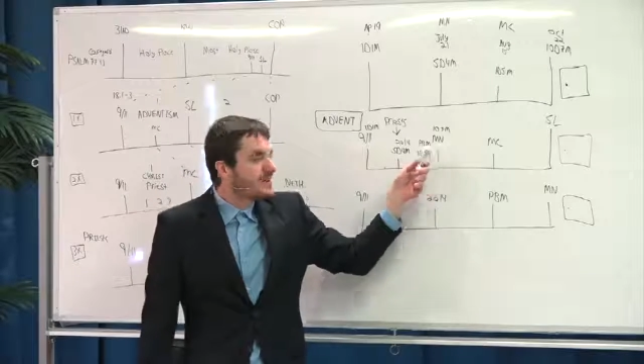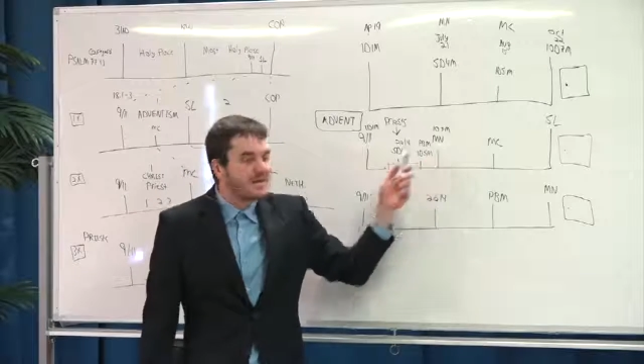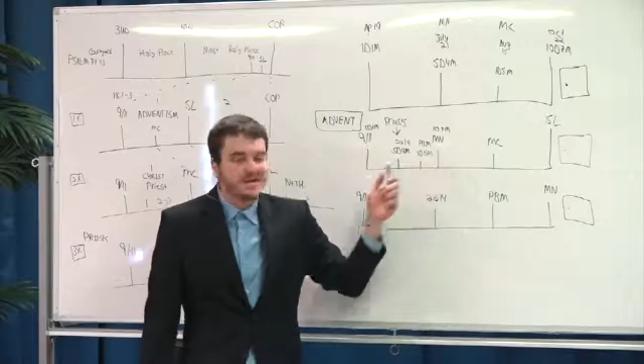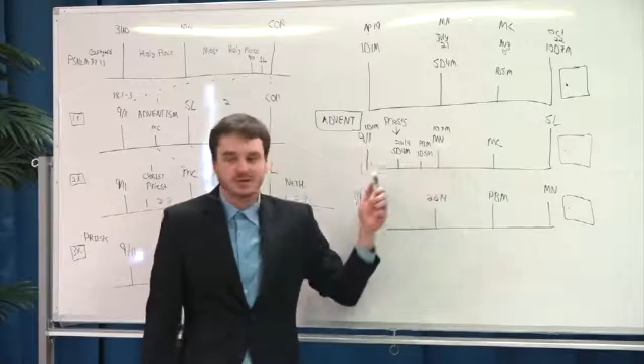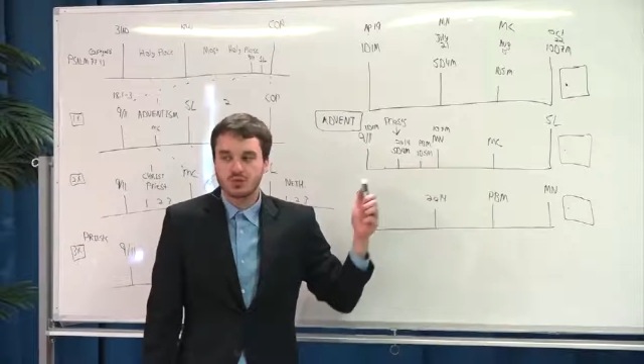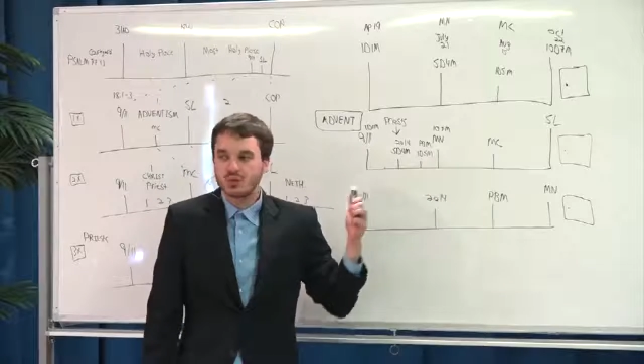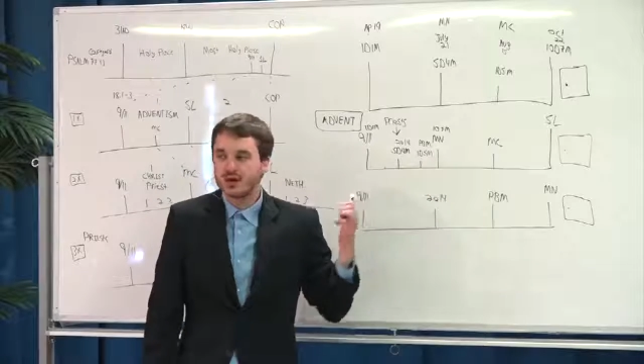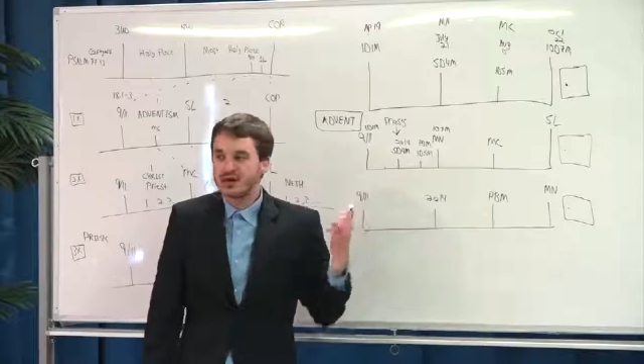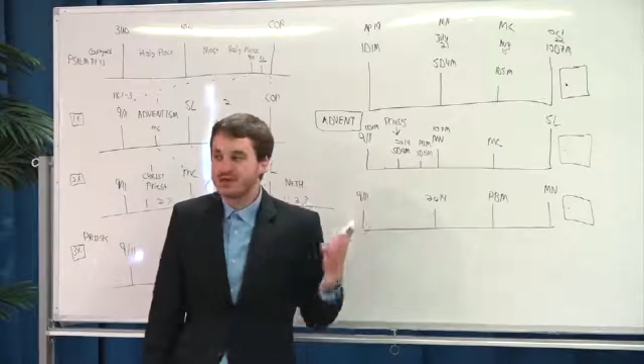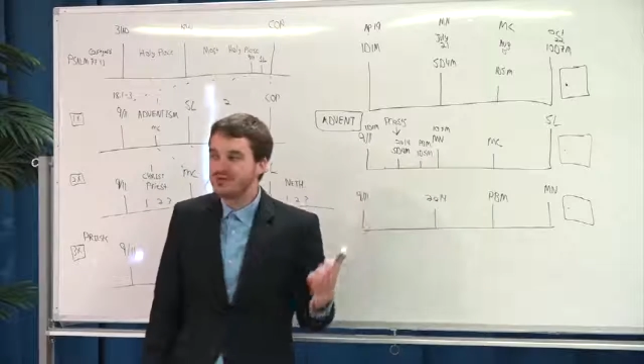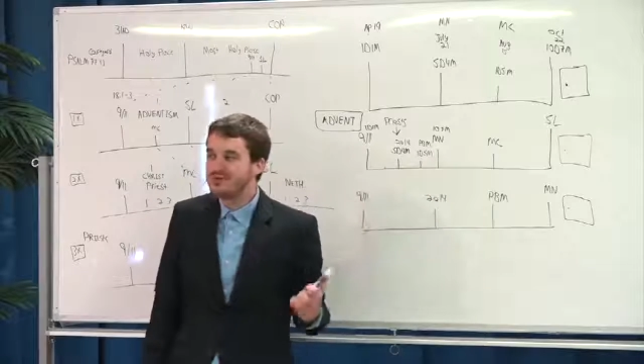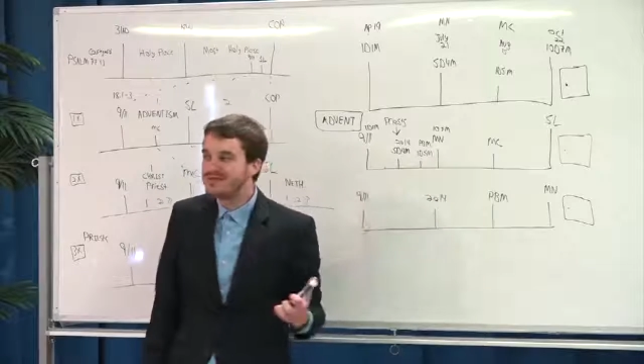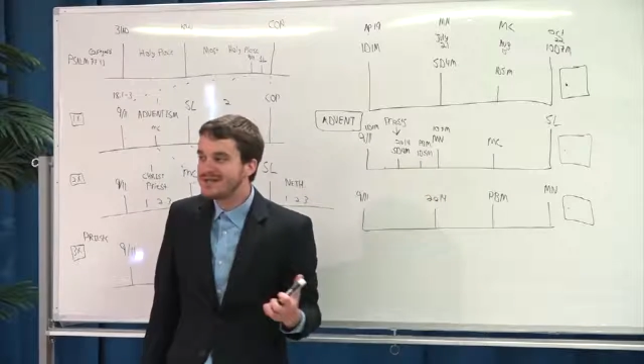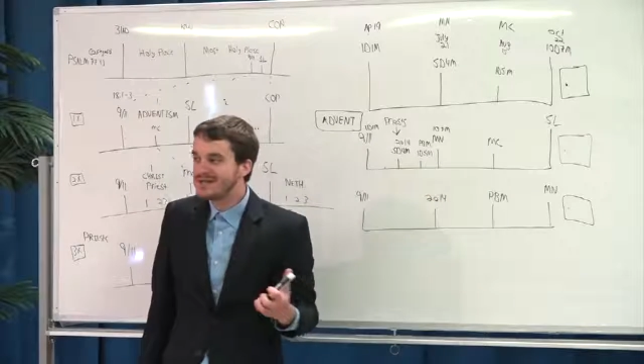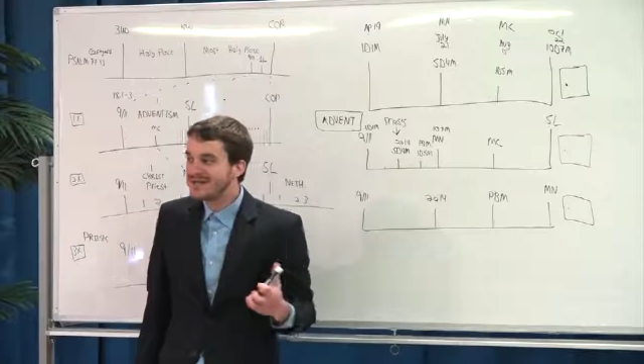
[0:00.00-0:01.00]
is we're
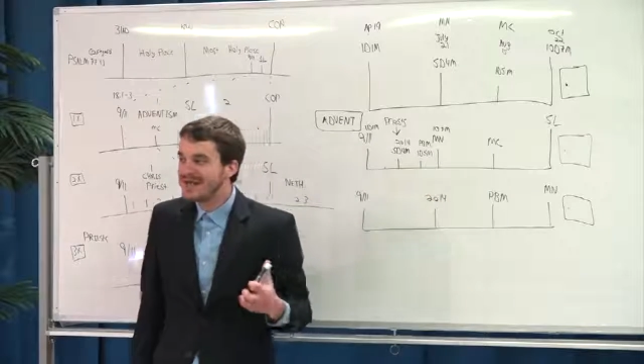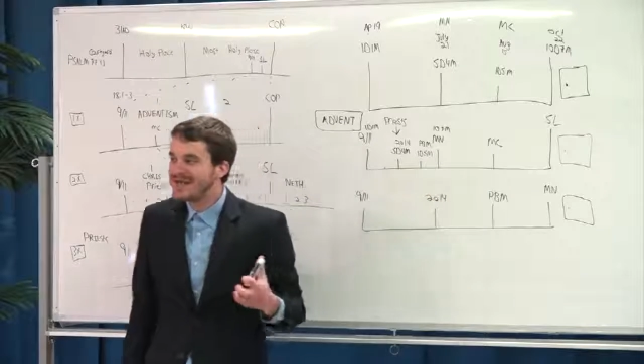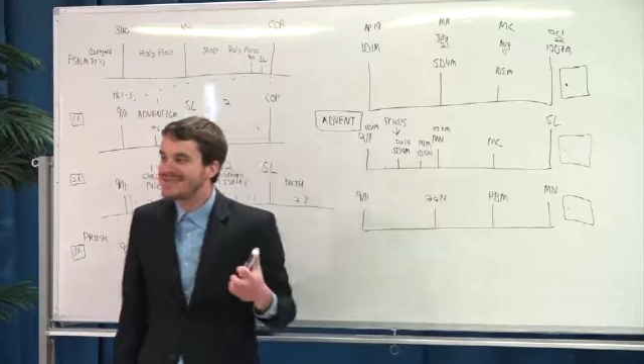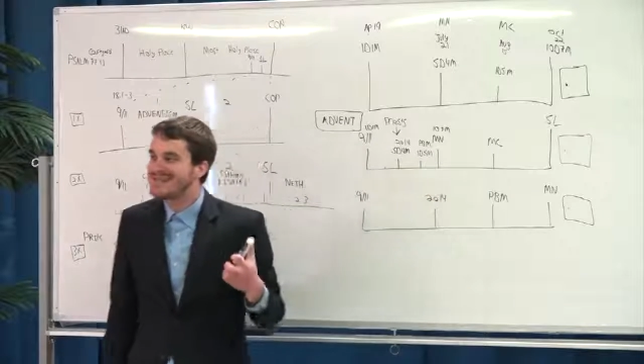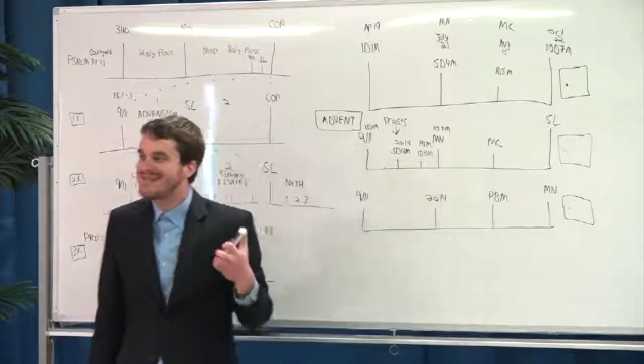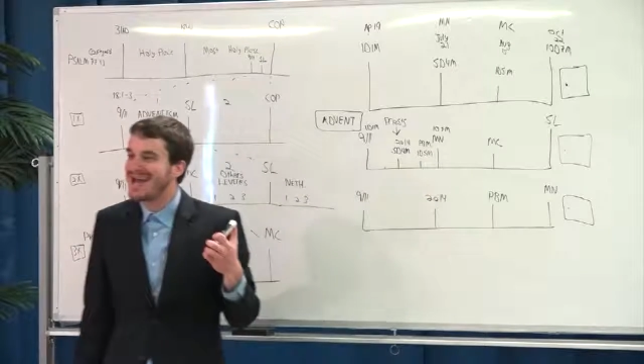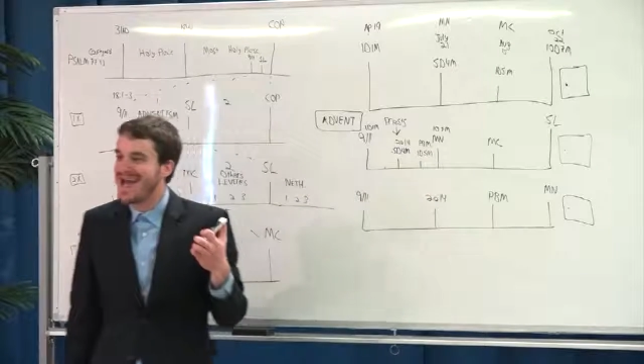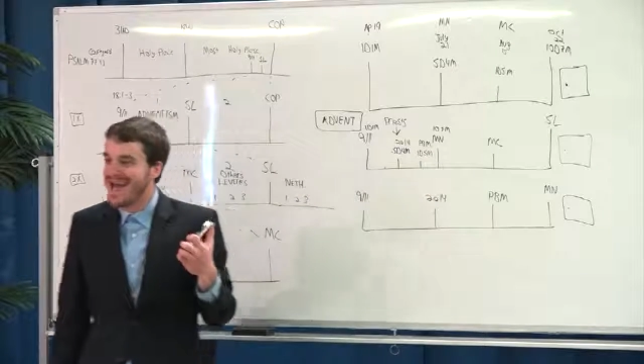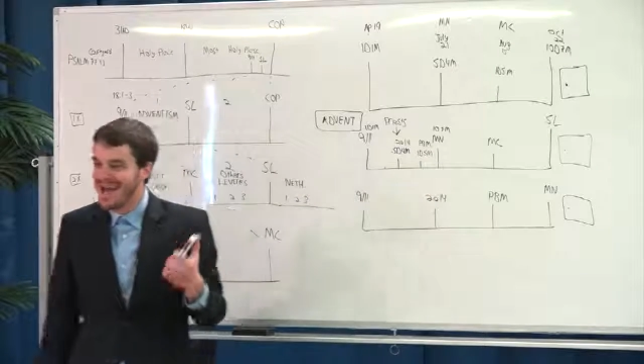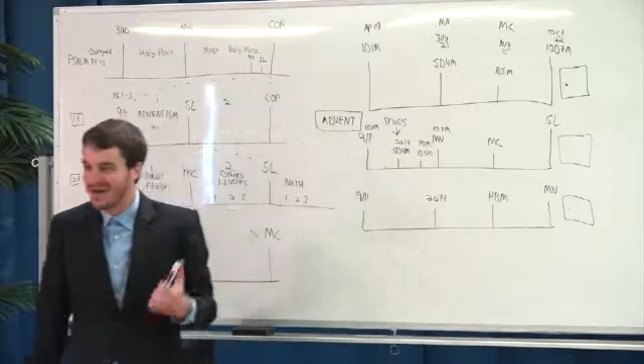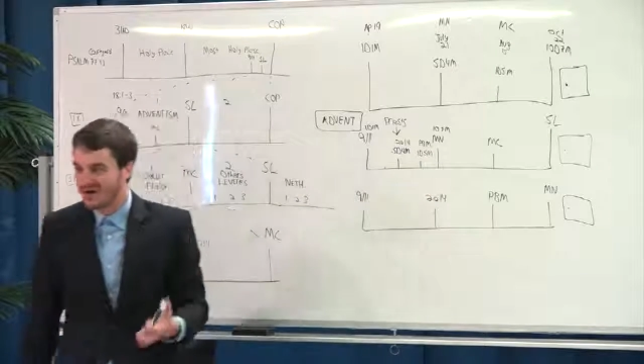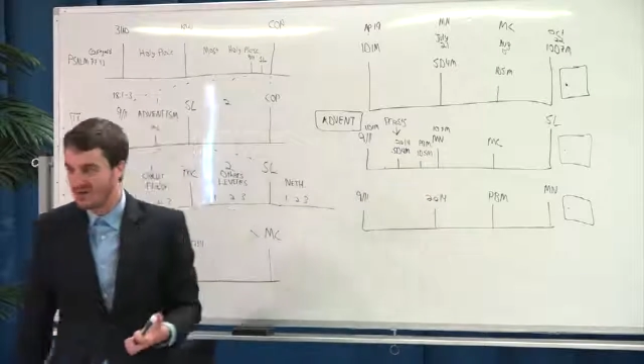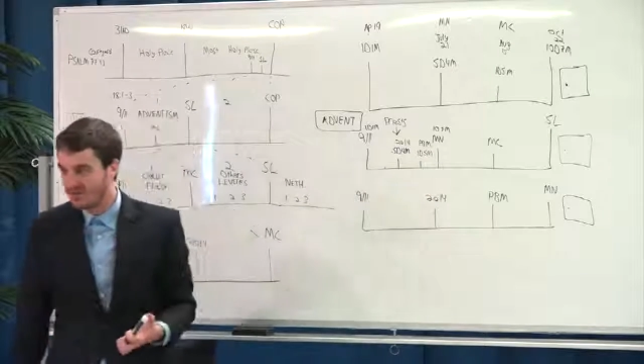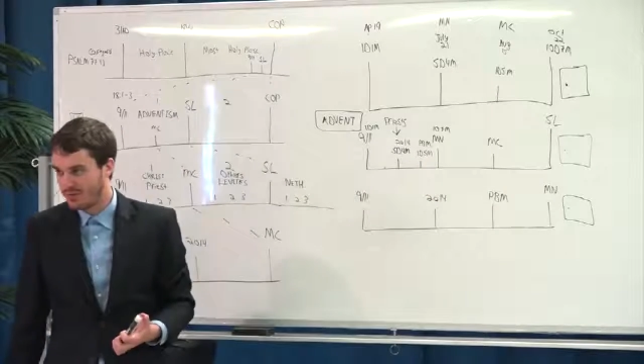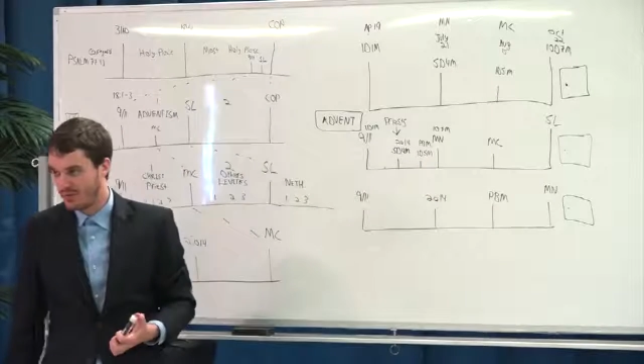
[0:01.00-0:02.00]
using it as an
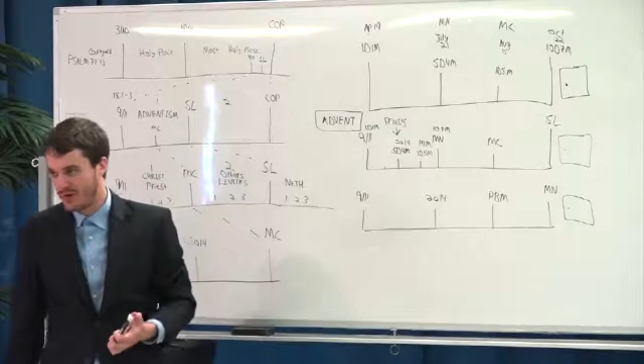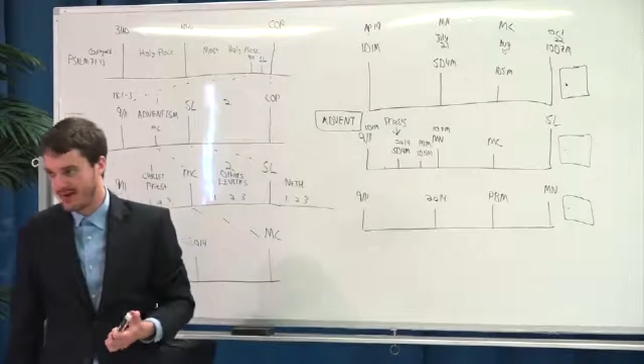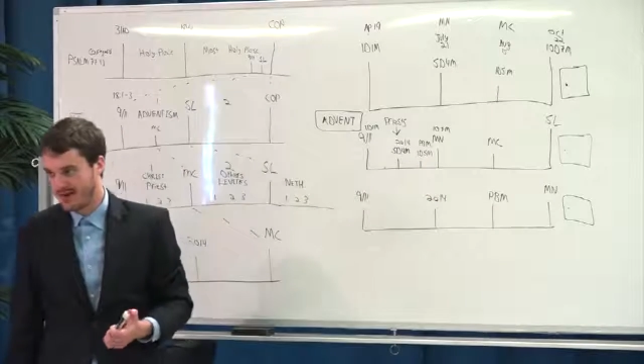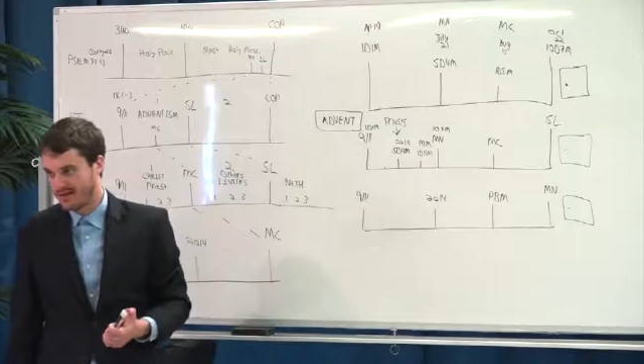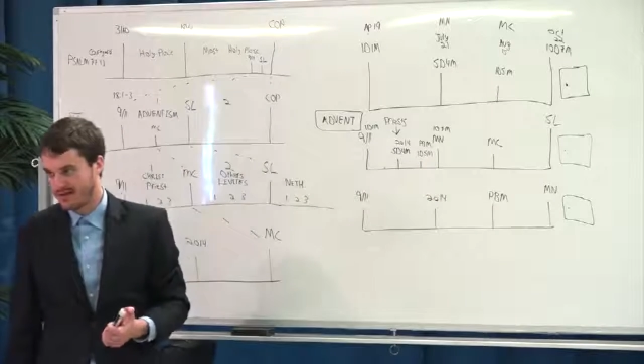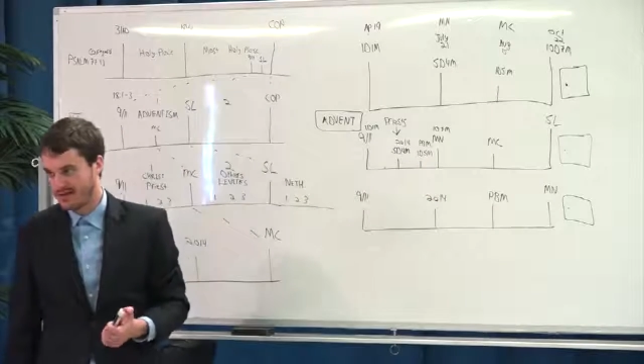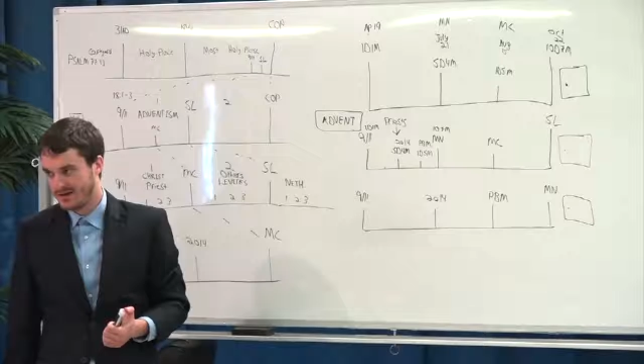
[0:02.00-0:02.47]
anchor point.